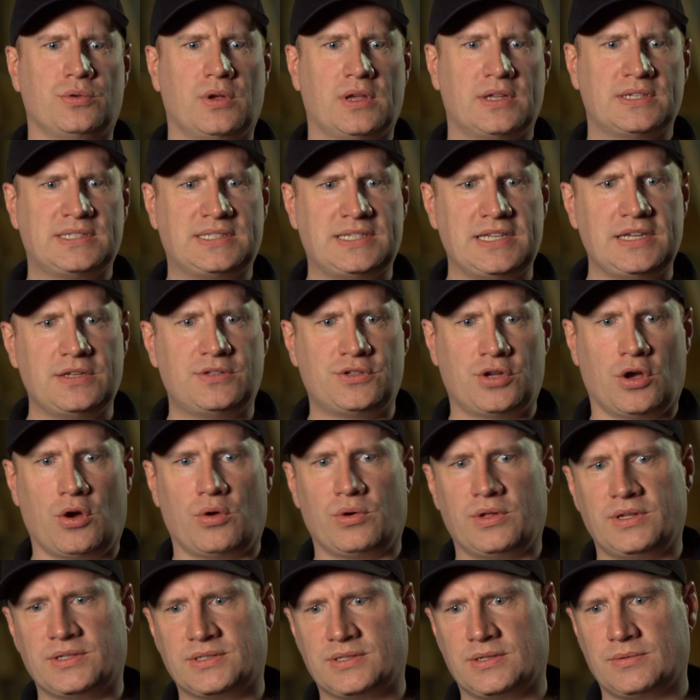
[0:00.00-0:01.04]
see
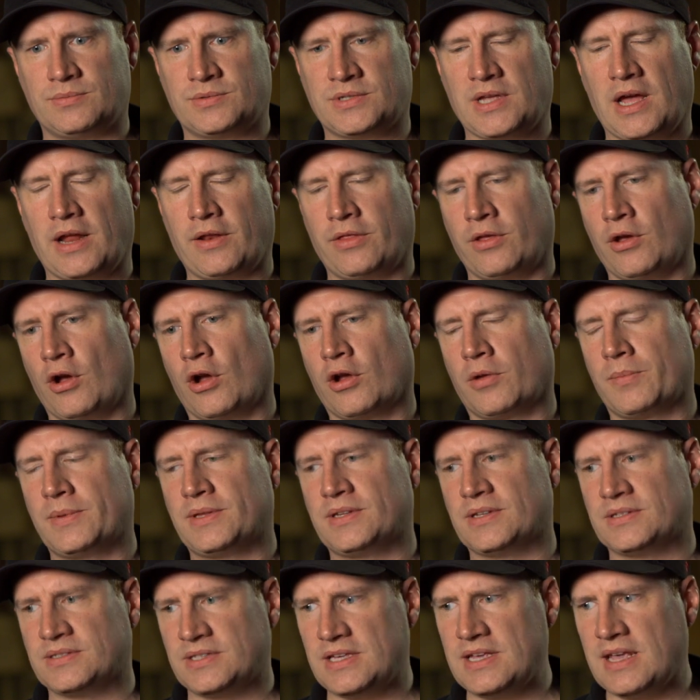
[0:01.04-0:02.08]
Tony's side of the argument,
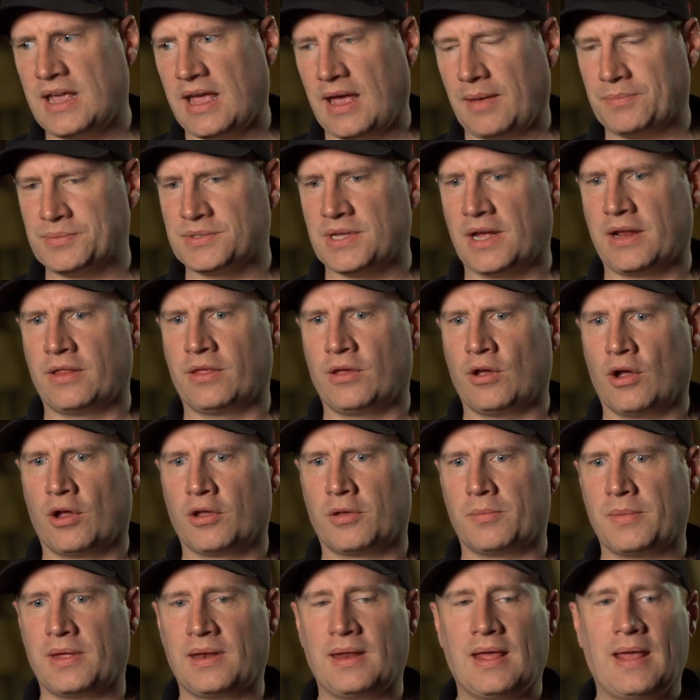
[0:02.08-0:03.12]
to see Cap's side of the
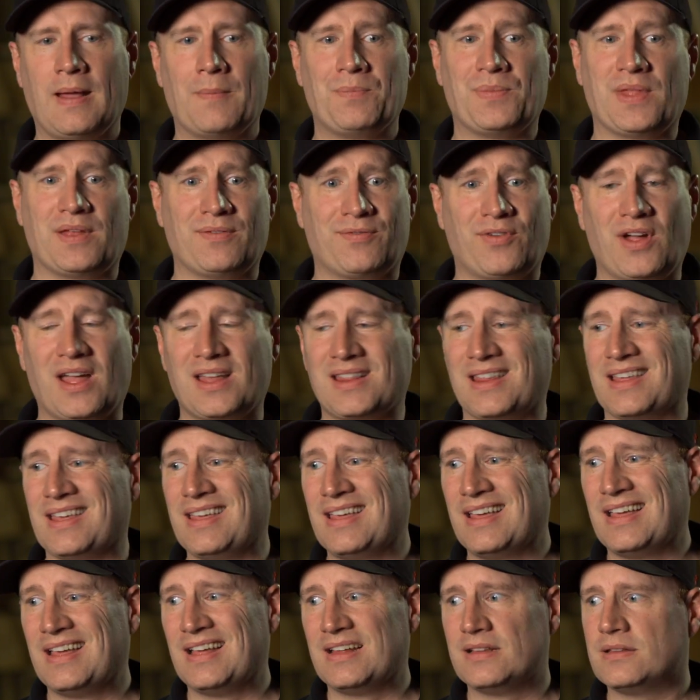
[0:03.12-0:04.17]
argument, and frankly,
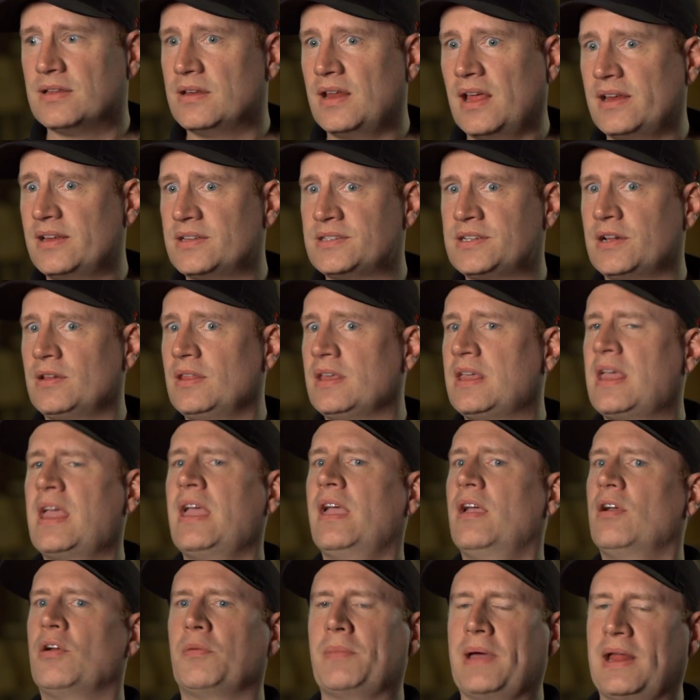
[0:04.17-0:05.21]
to not necessarily
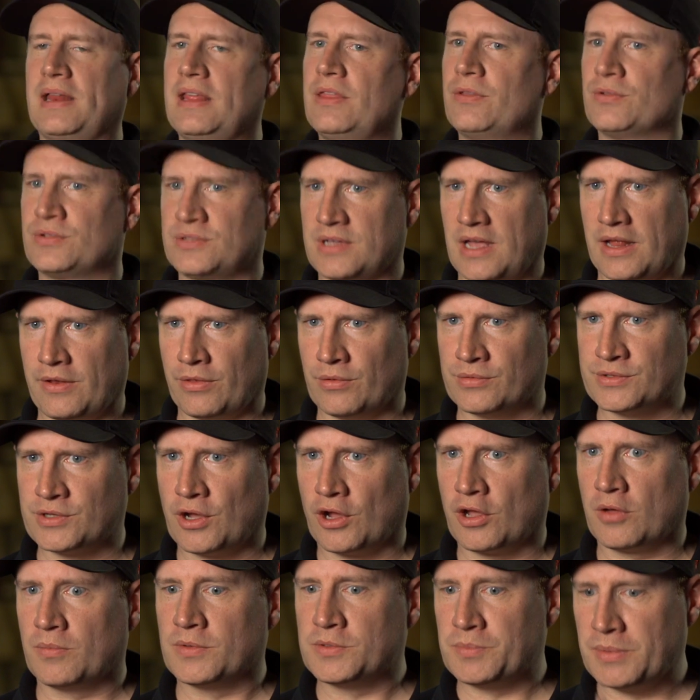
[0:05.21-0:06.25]
care about either side of those
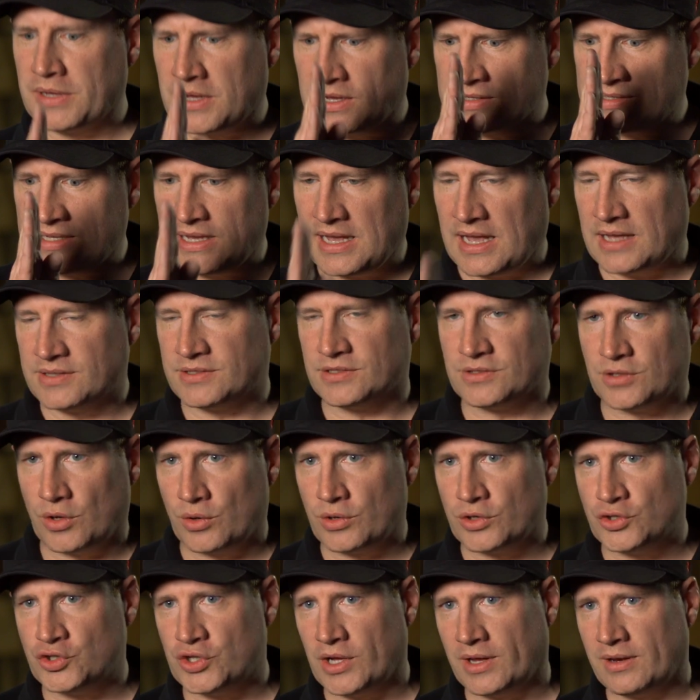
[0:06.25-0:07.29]
arguments because he has his own
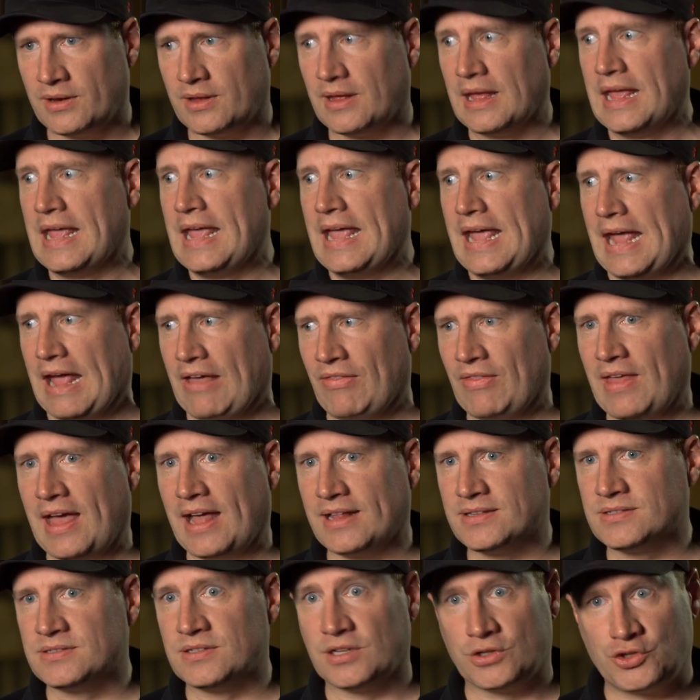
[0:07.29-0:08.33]
agenda, and
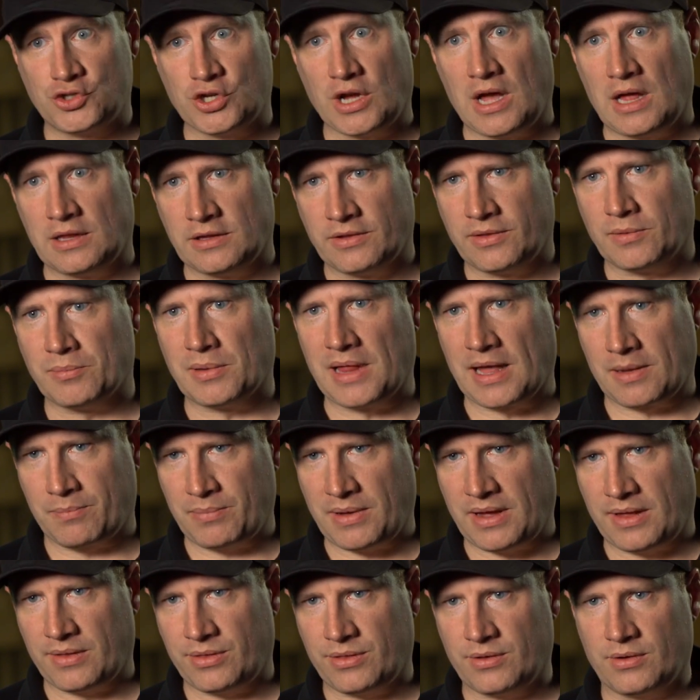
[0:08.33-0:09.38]
that's T'Challa, the Black
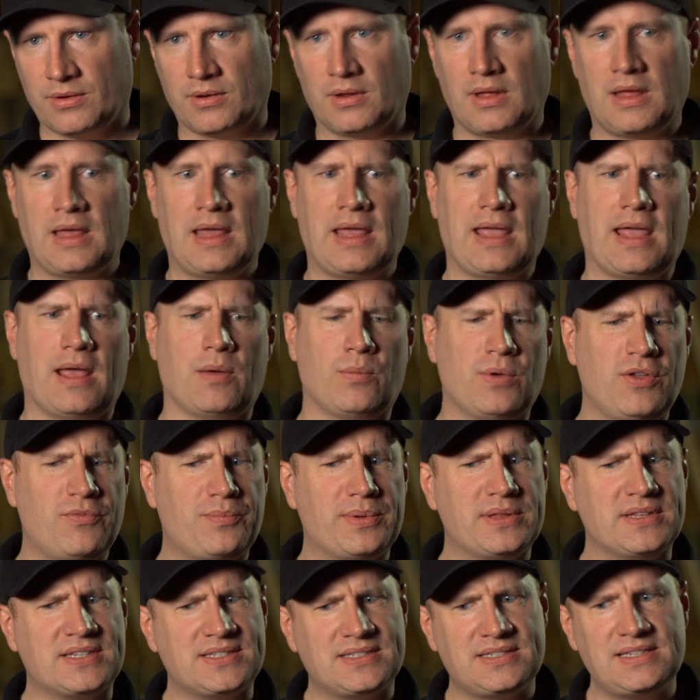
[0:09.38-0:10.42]
Panther. And we've
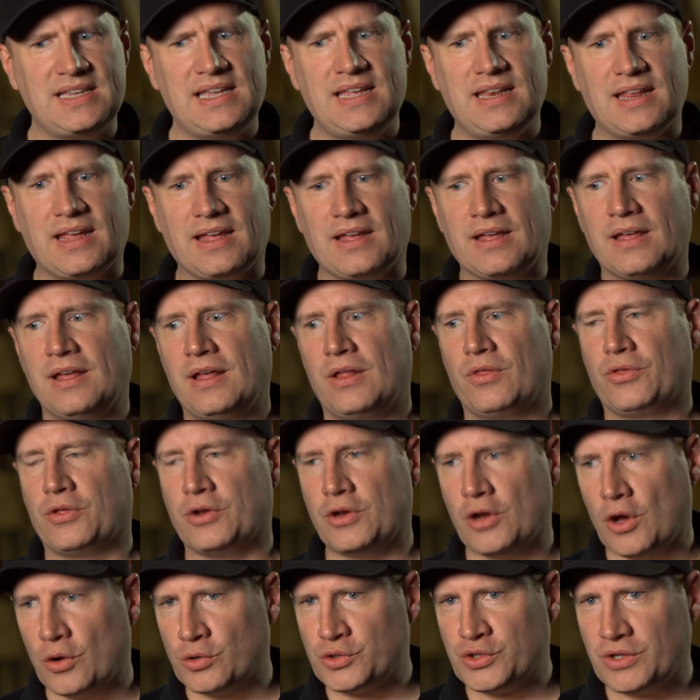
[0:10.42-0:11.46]
been seeding the
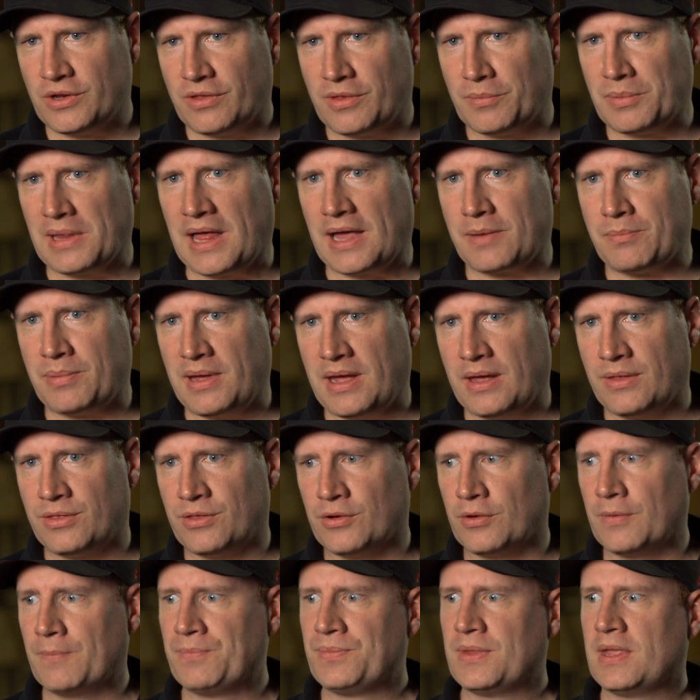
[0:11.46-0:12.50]
notion of the Black
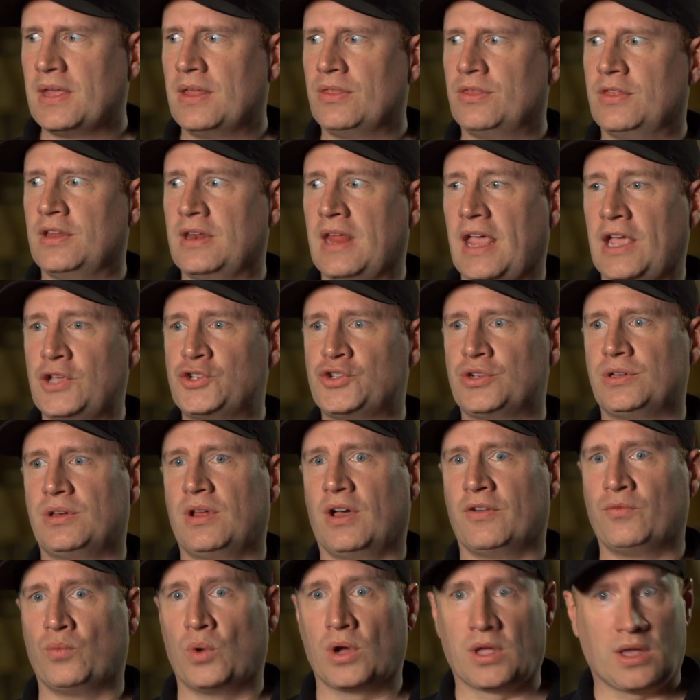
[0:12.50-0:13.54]
Panther. The nation
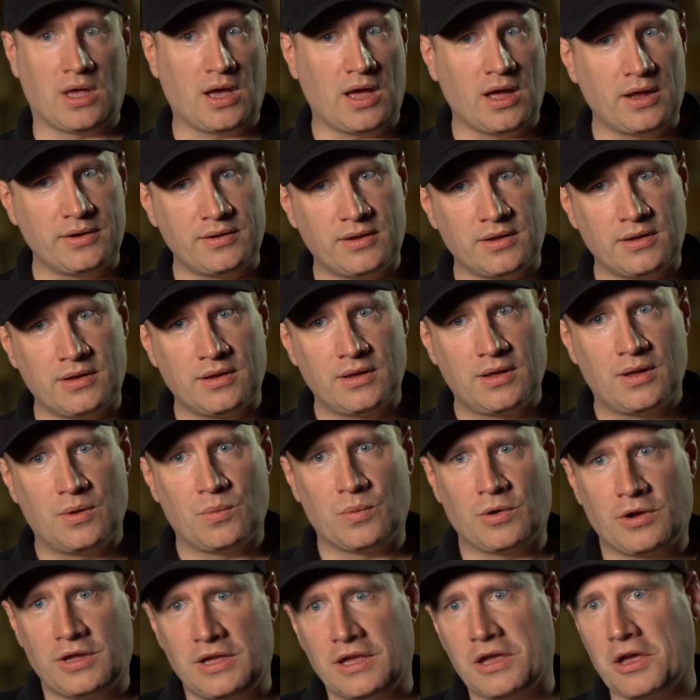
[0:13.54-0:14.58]
of Wakanda,
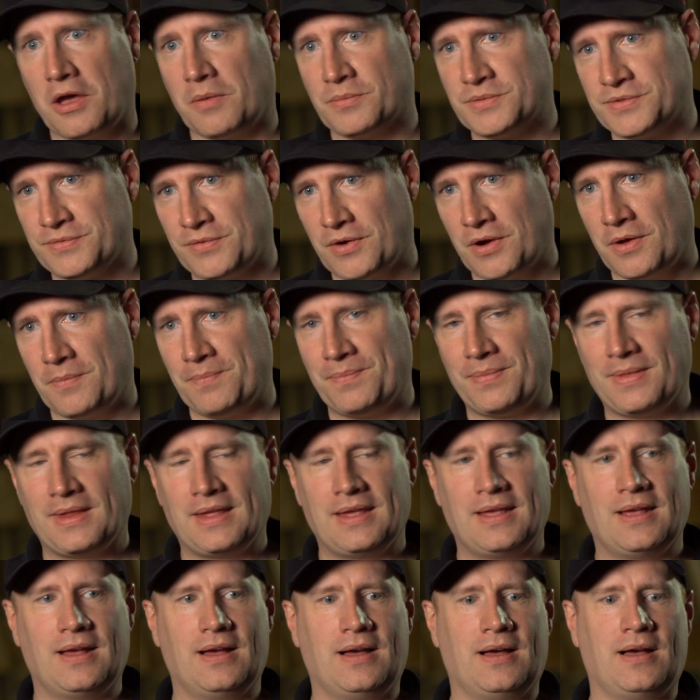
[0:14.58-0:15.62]
where he comes from,
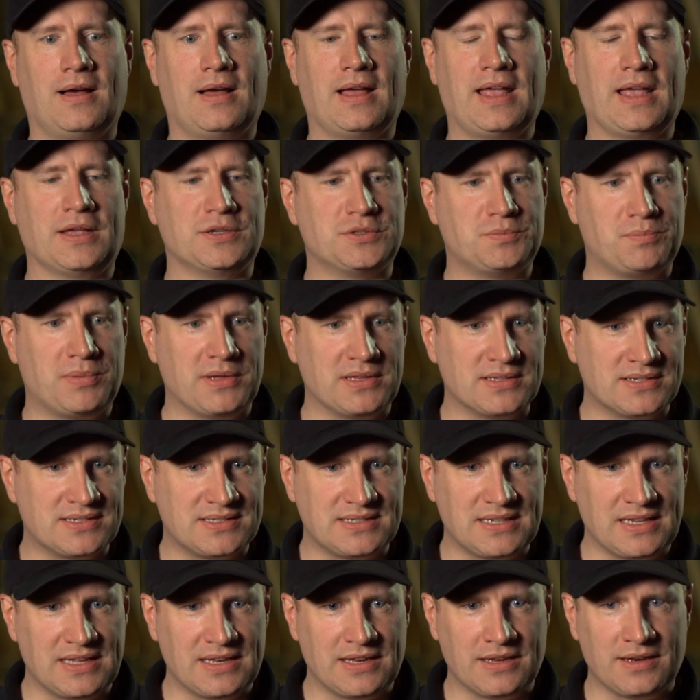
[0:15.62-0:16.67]
has been
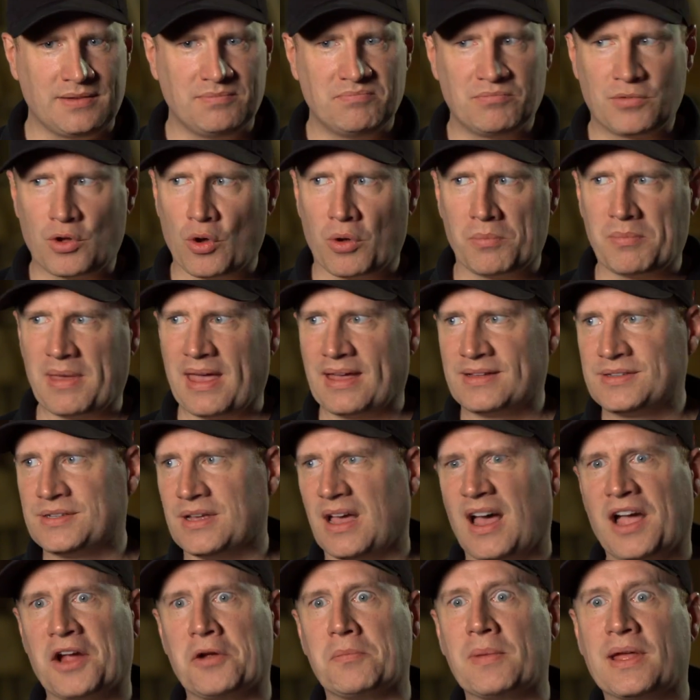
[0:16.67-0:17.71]
seeded going back to
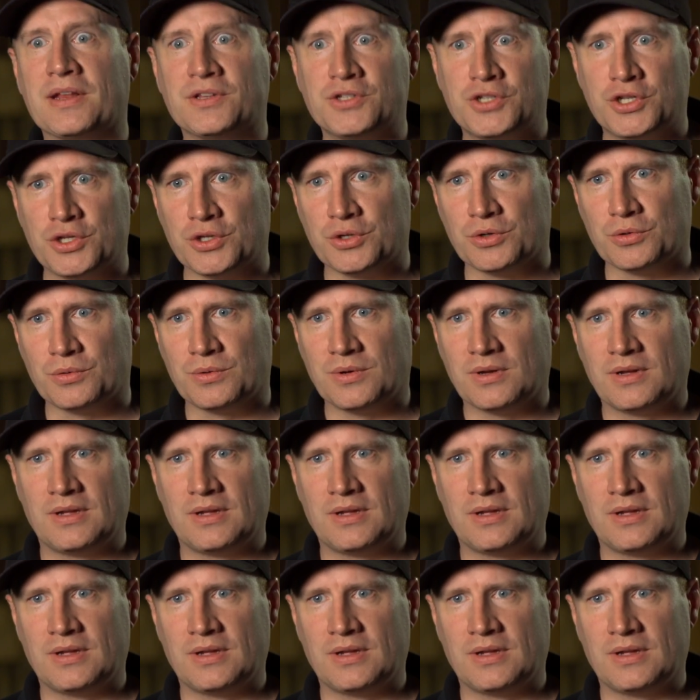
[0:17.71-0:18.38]
Iron Man 2.